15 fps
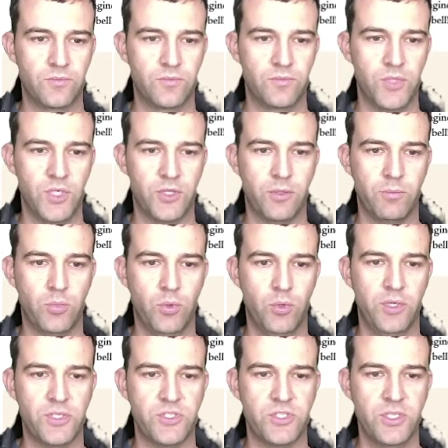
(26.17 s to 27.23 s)
But the
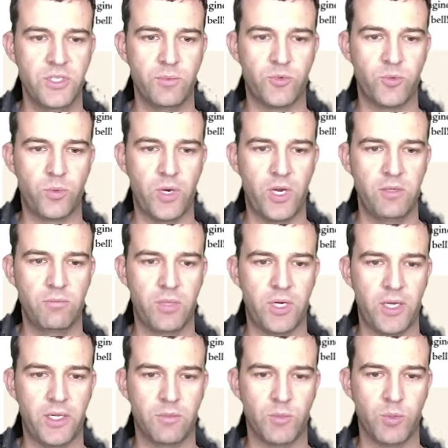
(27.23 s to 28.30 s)
boy zipped right
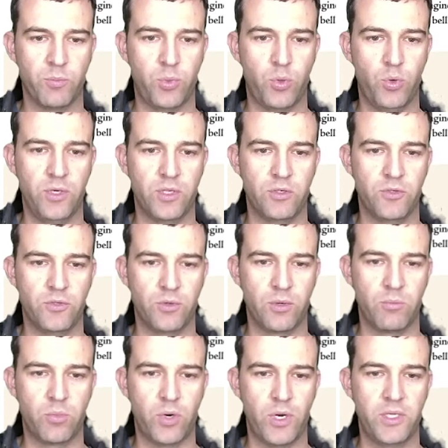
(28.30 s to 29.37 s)
by him and pointed to a
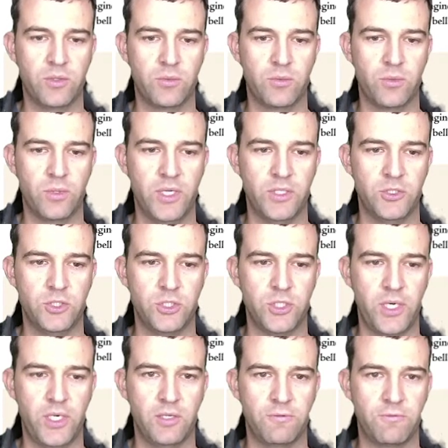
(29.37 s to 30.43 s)
bright red
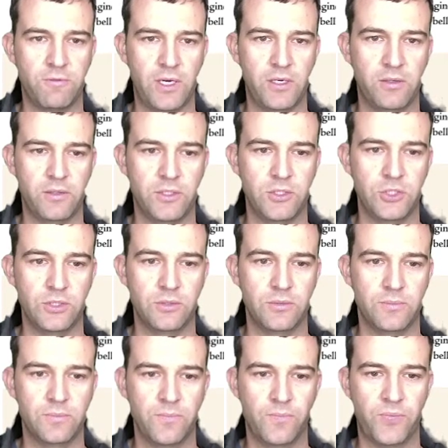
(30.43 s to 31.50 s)
shiny fire engine.
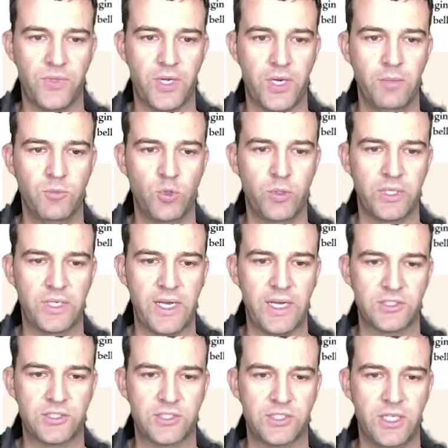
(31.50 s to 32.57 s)
"I'm going to
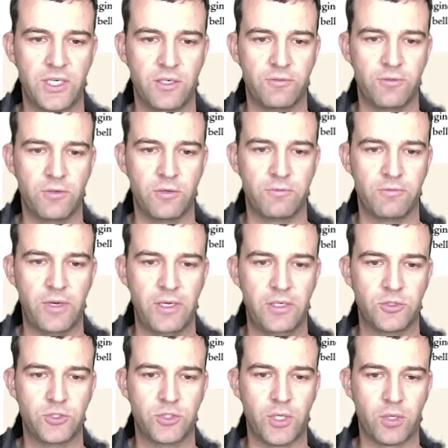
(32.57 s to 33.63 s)
ask Santa for a fire
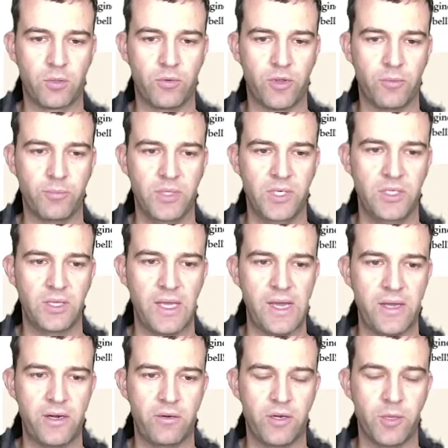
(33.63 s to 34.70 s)
truck with a big
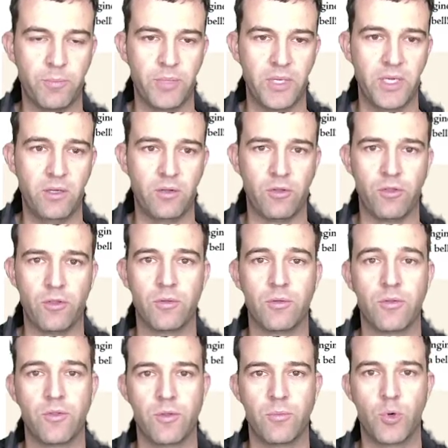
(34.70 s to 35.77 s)
ladder and a bell,"
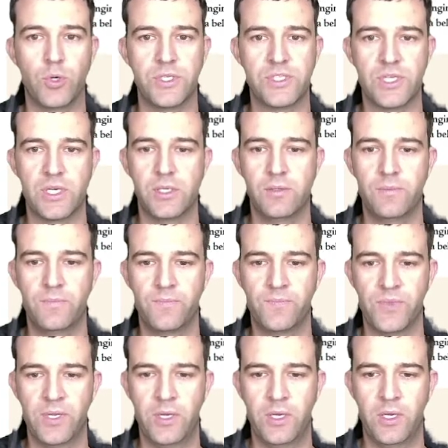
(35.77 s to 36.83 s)
the boy said.
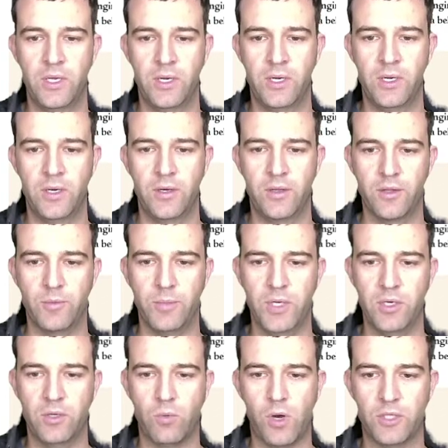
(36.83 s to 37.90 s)
The
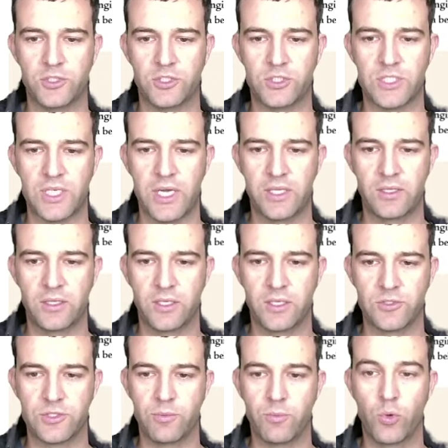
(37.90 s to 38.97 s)
bear watched sadly
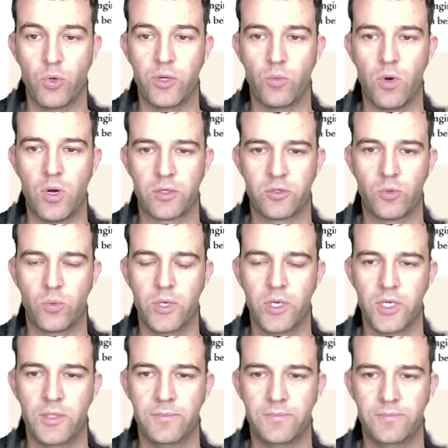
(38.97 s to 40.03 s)
as the boy walked away.